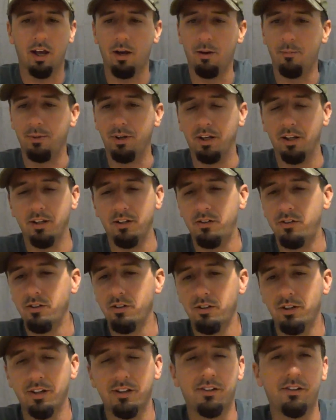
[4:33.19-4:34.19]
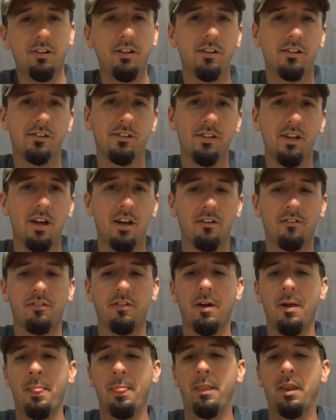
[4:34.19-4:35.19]
I mean, it's good stuff.
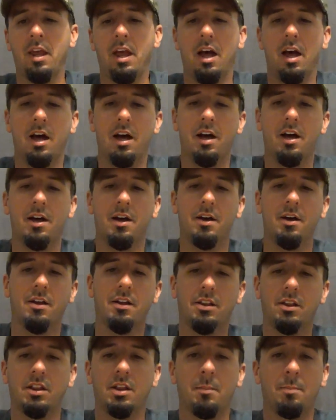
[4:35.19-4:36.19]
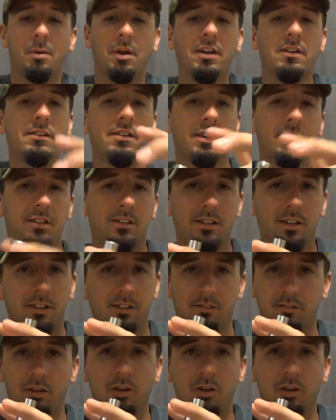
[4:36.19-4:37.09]
The place that